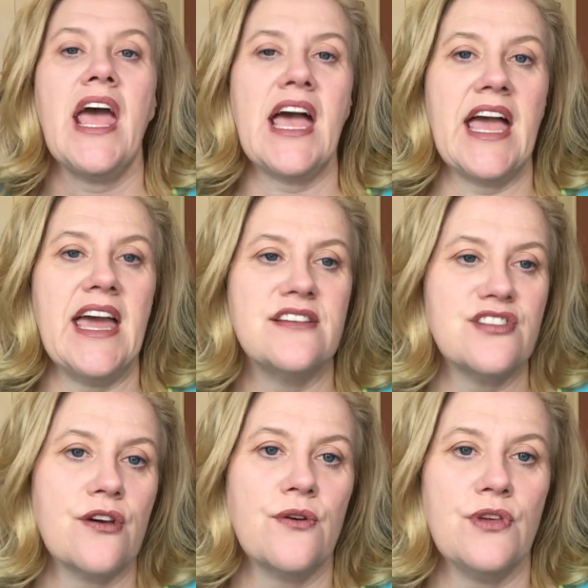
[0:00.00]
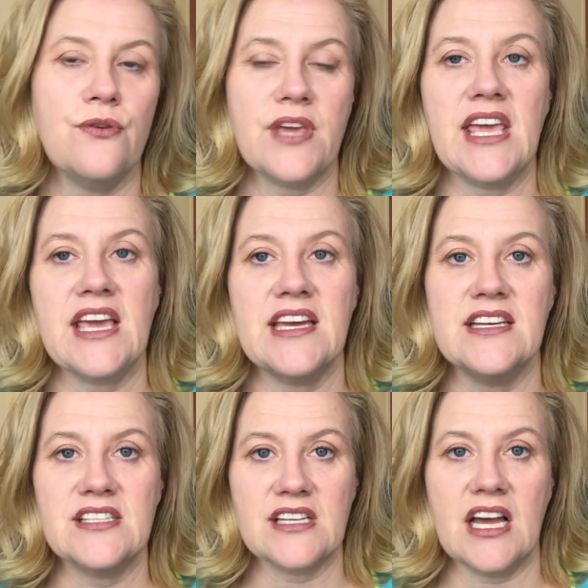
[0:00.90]
and so you
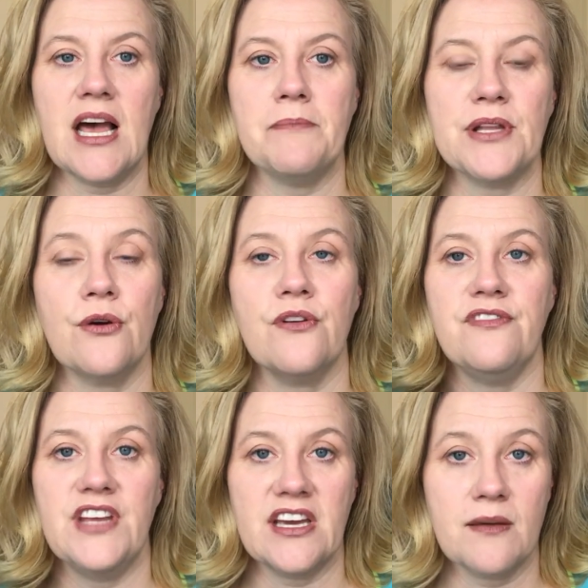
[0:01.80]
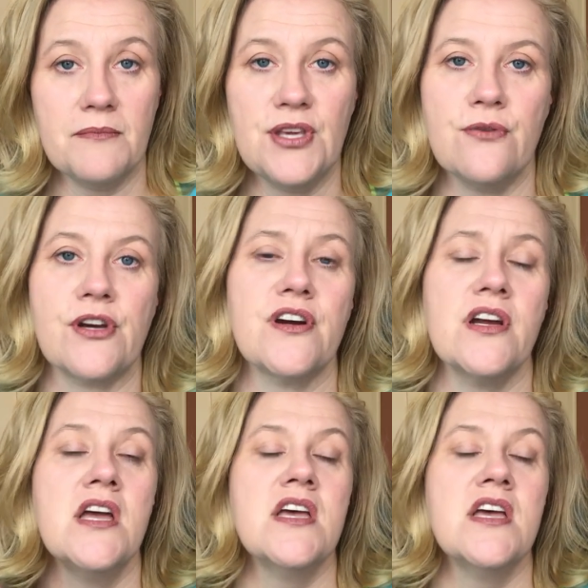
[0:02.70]
can't upload via computer